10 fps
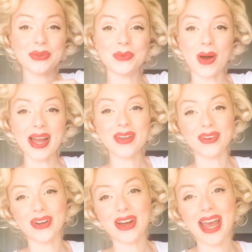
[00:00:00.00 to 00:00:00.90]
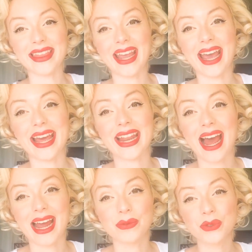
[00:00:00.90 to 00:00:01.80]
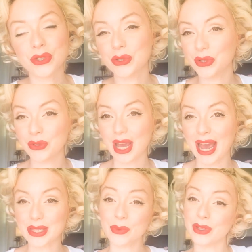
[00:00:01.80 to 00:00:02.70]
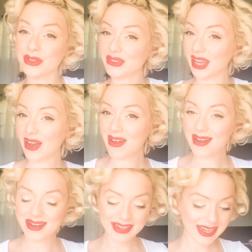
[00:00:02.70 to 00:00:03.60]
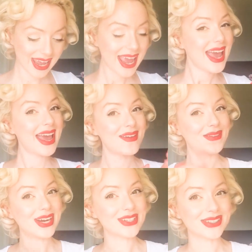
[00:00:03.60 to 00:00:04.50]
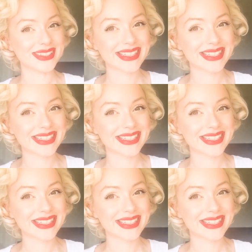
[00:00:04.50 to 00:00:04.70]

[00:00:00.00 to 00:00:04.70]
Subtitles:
you what I got, and then I will show you guys what it looks like on very soon.